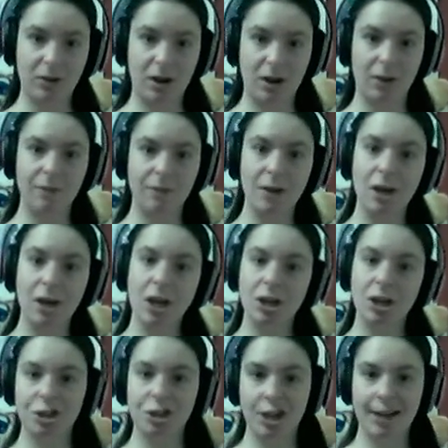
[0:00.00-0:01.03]
of
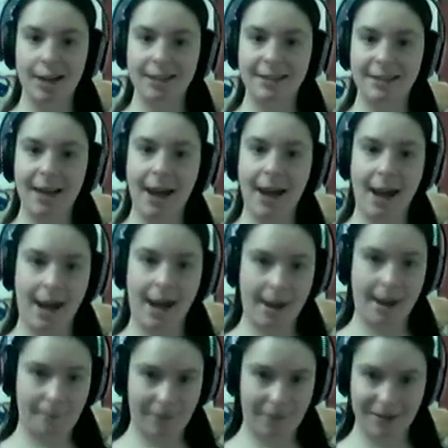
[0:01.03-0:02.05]
Jack's
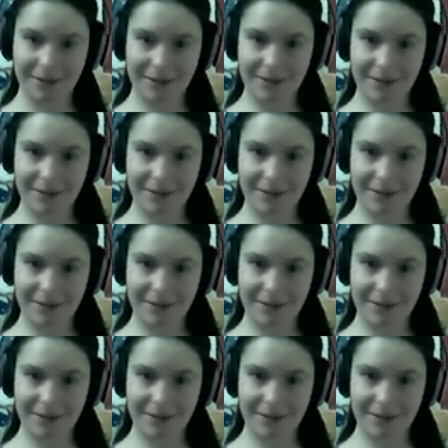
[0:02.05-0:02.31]
Lament